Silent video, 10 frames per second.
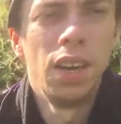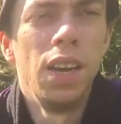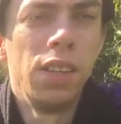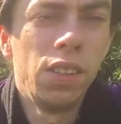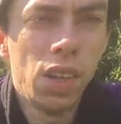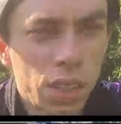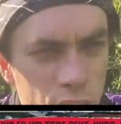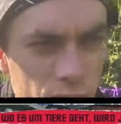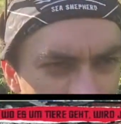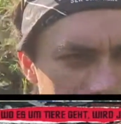and
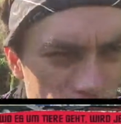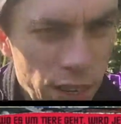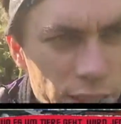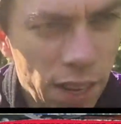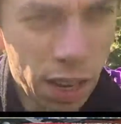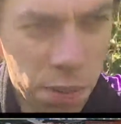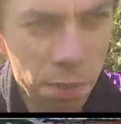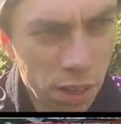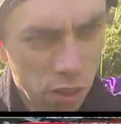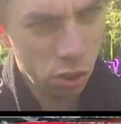not
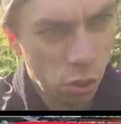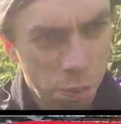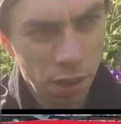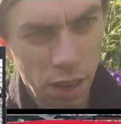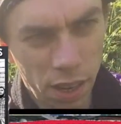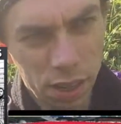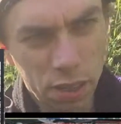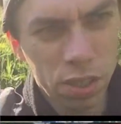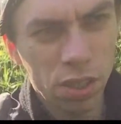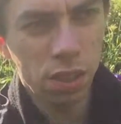inanimate
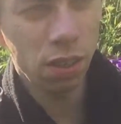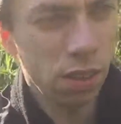objects.